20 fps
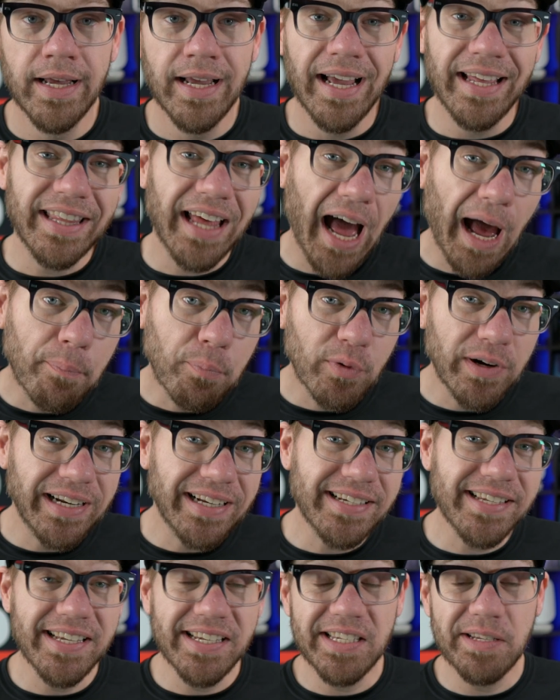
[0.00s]
In the operating
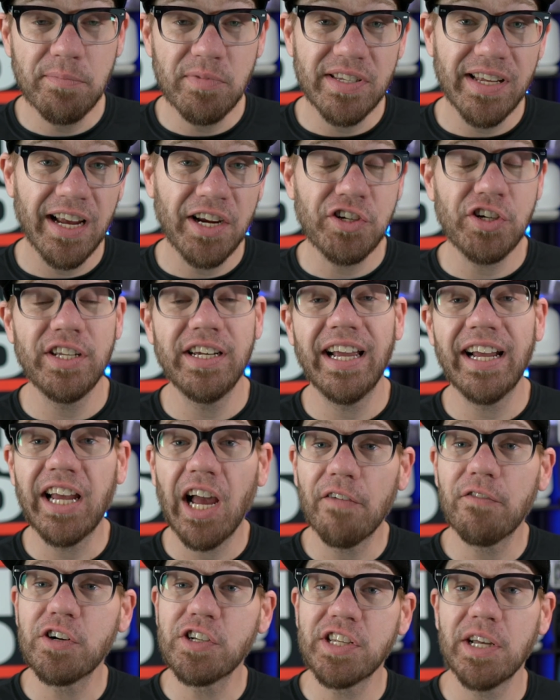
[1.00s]
system section, it
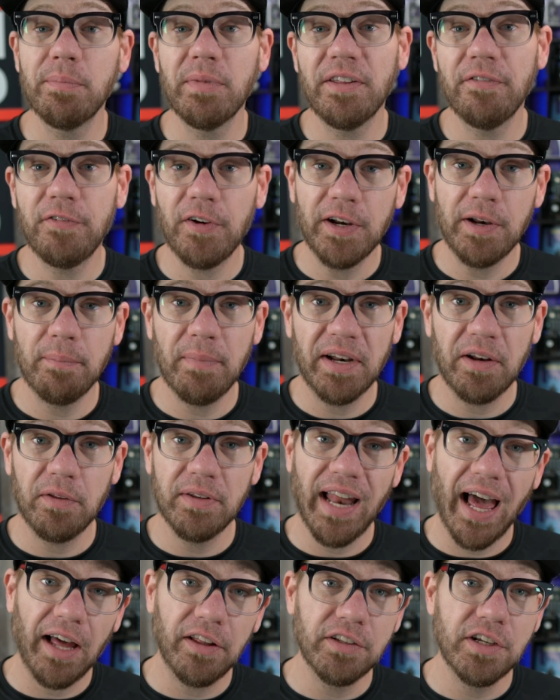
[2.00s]
covers some of the fundamental
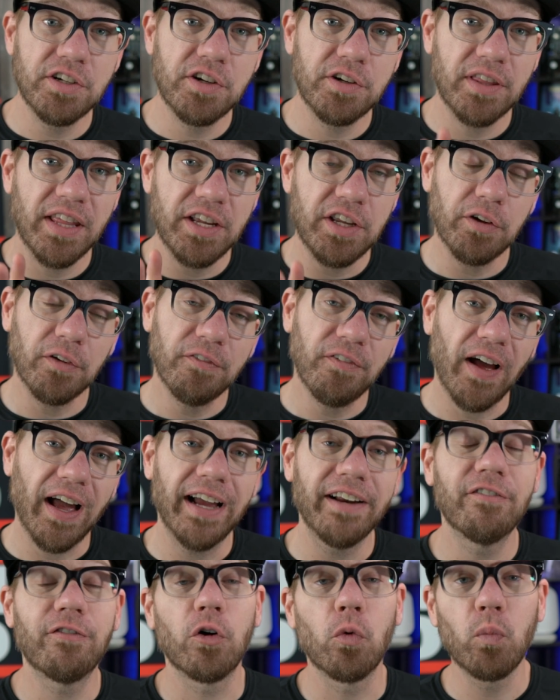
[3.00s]
knowledge that you'll find
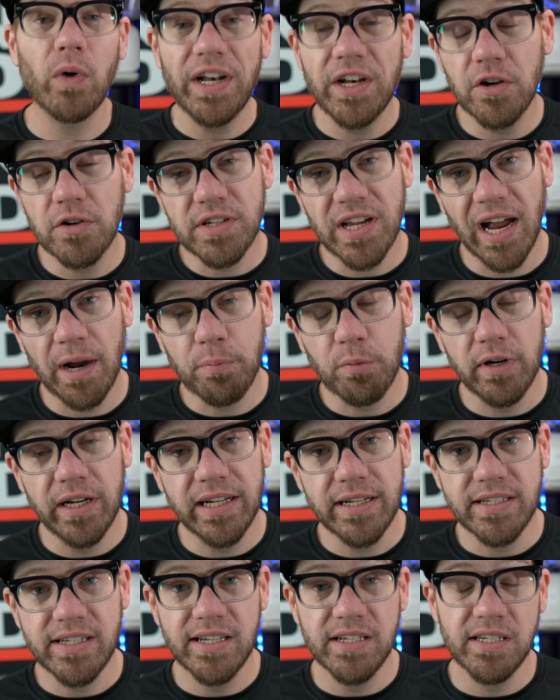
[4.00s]
for Windows operating
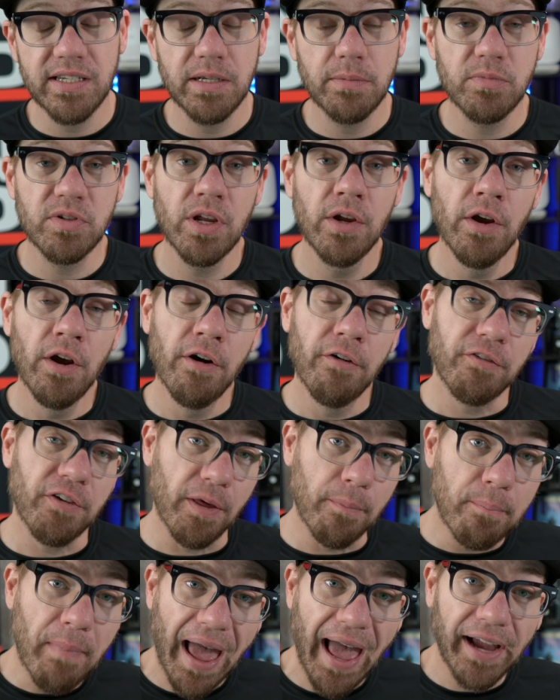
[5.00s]
systems, for the
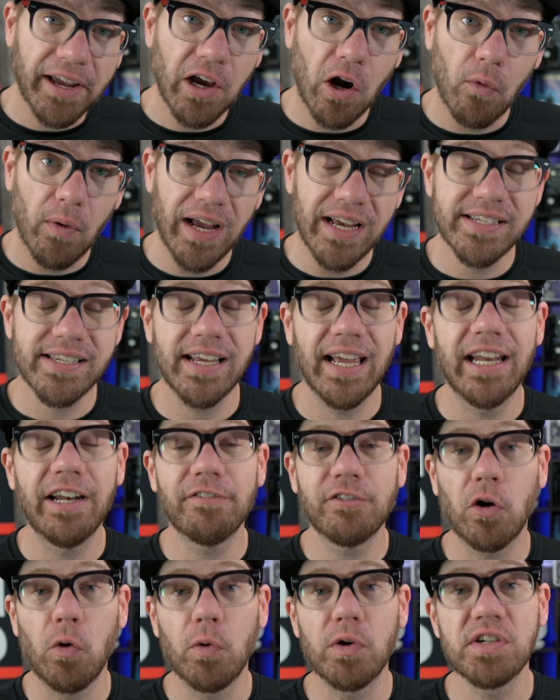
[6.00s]
Mac OS, and of
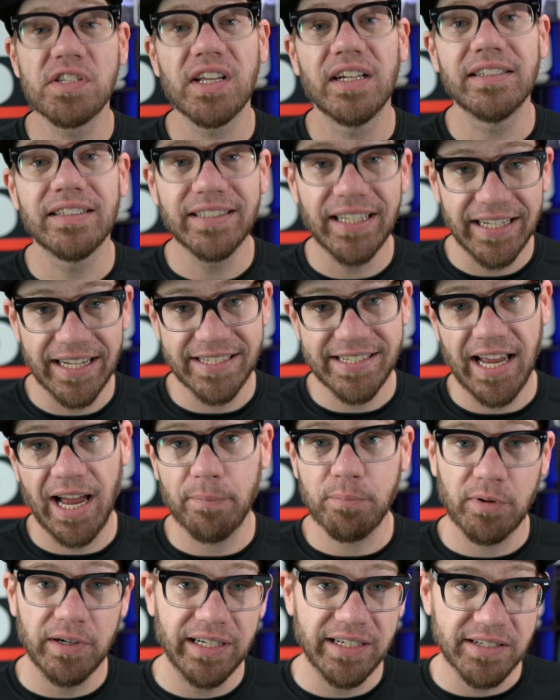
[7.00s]
course, Linux
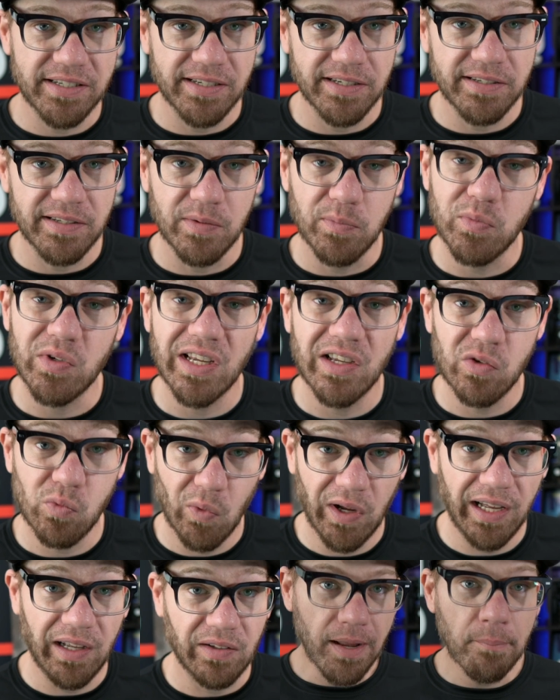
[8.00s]
operating systems as well.